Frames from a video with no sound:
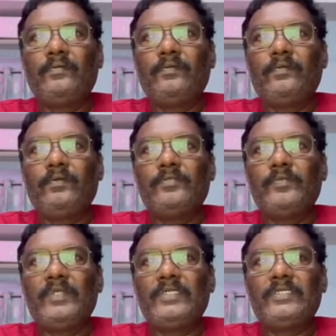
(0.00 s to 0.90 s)
whose
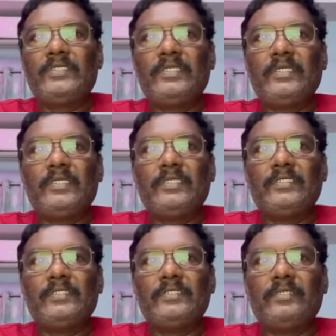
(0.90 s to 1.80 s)
ministry
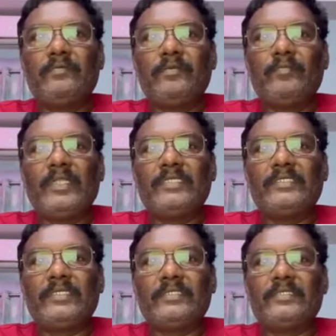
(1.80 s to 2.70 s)
is your
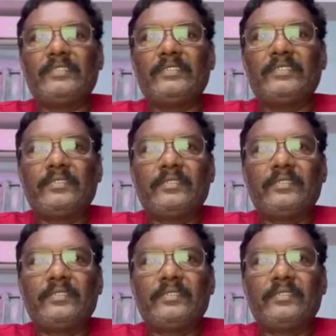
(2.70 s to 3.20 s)
blessings.